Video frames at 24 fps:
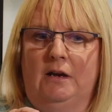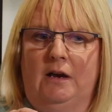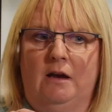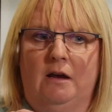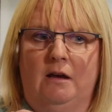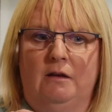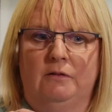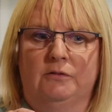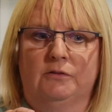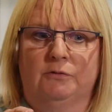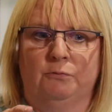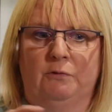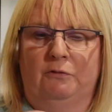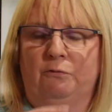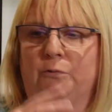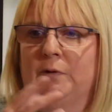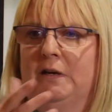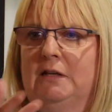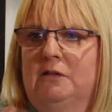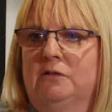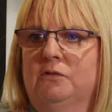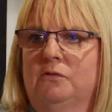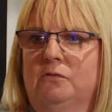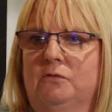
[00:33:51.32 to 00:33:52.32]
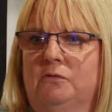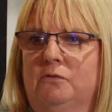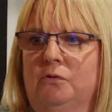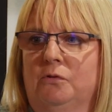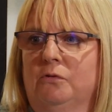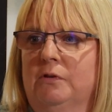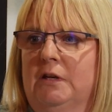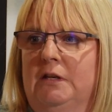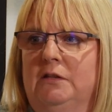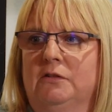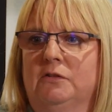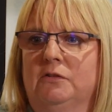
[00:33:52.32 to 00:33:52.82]
So if we're
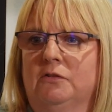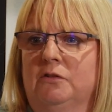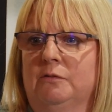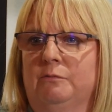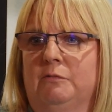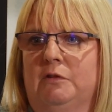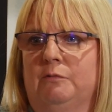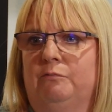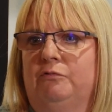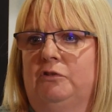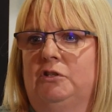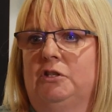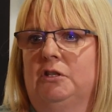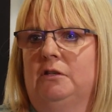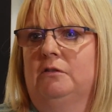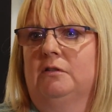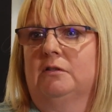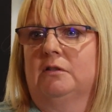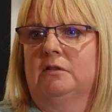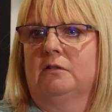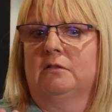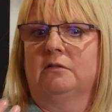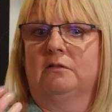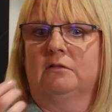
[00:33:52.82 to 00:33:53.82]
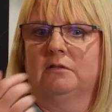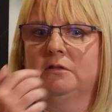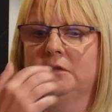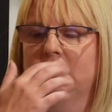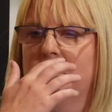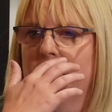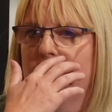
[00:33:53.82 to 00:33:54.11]
talking to some of the producers,